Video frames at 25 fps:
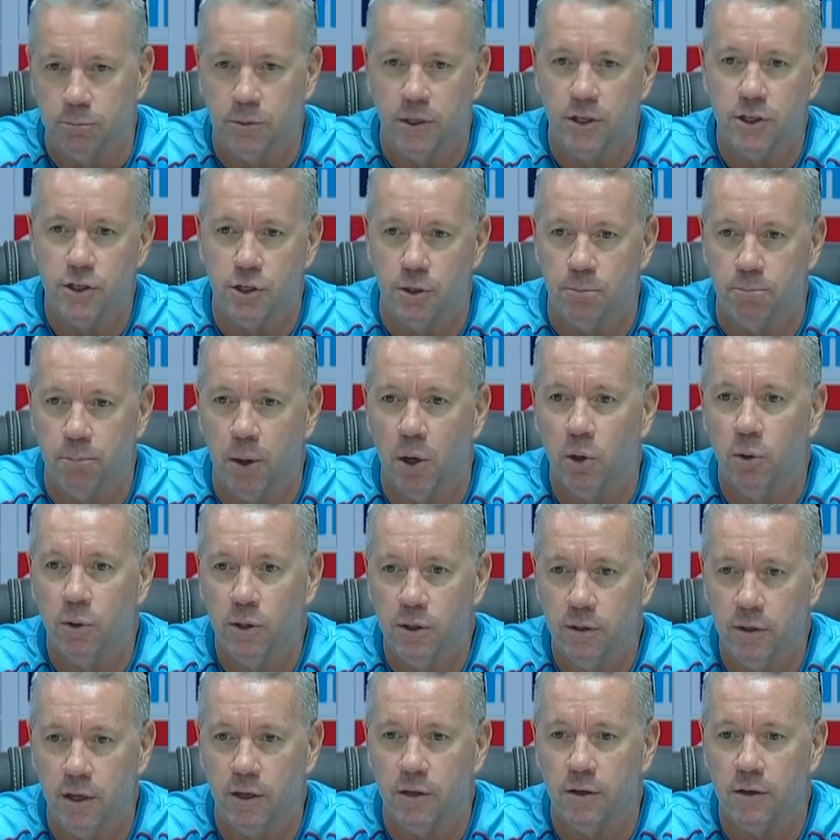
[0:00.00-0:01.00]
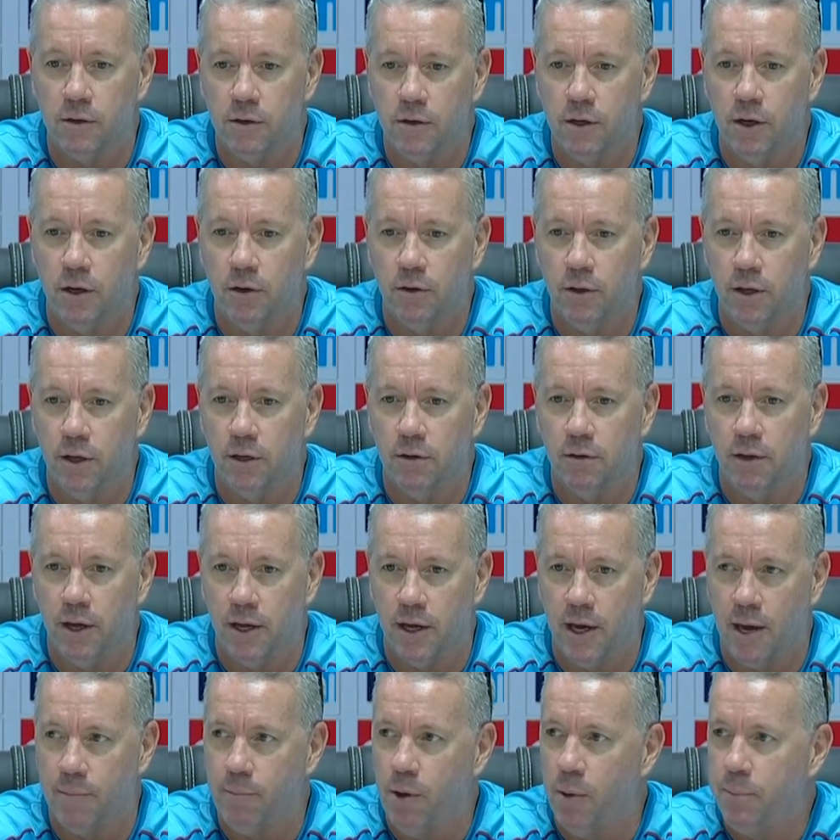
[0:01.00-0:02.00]
decent bowling that you know they, they
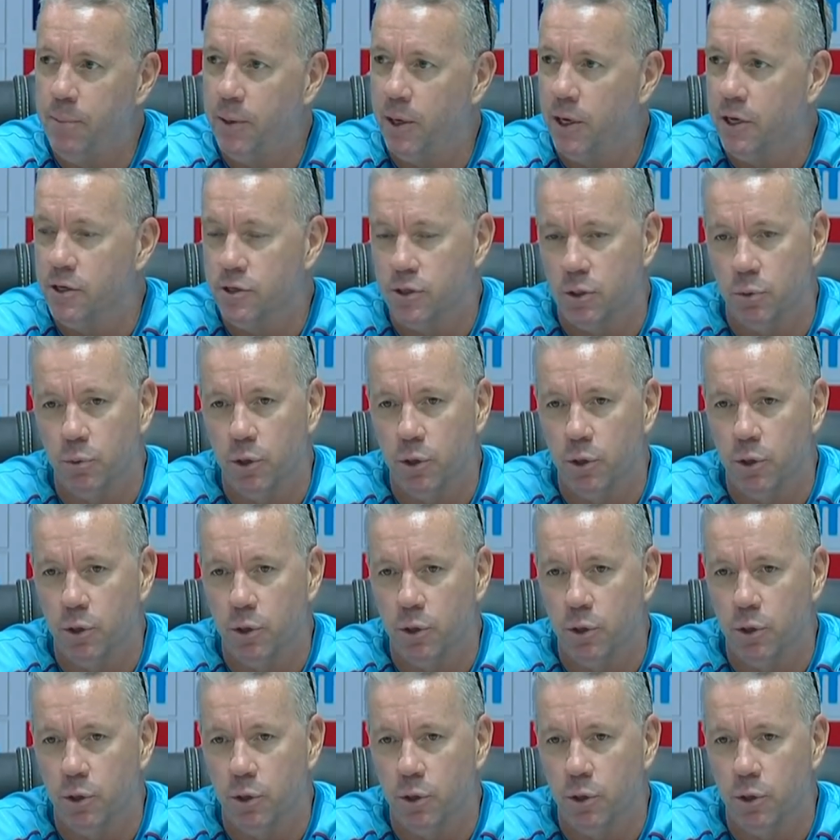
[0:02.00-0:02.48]
came up against.